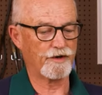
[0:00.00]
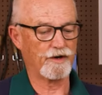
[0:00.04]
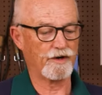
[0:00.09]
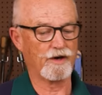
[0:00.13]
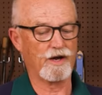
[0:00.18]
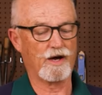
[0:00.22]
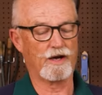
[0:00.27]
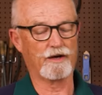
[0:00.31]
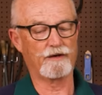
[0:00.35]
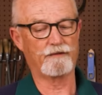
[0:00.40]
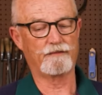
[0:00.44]
you're
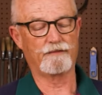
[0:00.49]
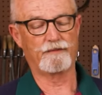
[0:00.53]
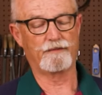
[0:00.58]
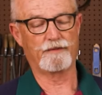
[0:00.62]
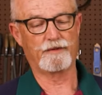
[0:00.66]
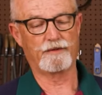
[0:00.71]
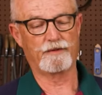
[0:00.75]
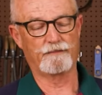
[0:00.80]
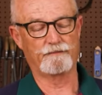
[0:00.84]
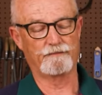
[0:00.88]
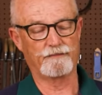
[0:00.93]
not
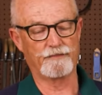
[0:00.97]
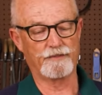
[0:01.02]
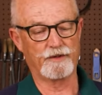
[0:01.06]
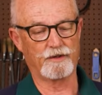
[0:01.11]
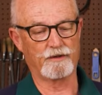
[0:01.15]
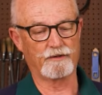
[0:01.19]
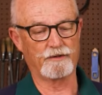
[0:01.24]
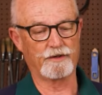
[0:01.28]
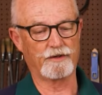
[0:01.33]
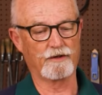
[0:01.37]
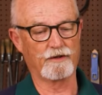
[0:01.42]
um, you
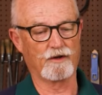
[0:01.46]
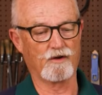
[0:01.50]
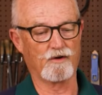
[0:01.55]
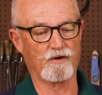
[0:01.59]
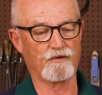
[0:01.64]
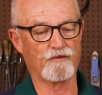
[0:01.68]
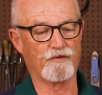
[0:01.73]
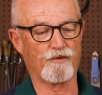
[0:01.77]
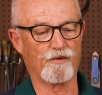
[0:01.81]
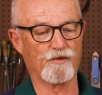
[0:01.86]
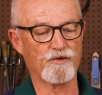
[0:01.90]
know, in law
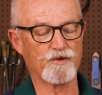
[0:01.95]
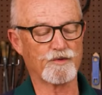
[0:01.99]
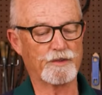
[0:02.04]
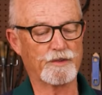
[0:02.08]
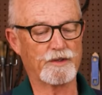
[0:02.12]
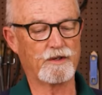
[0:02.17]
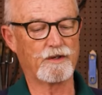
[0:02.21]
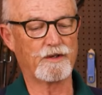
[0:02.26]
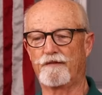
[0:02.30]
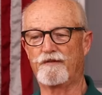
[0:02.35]
enforcement.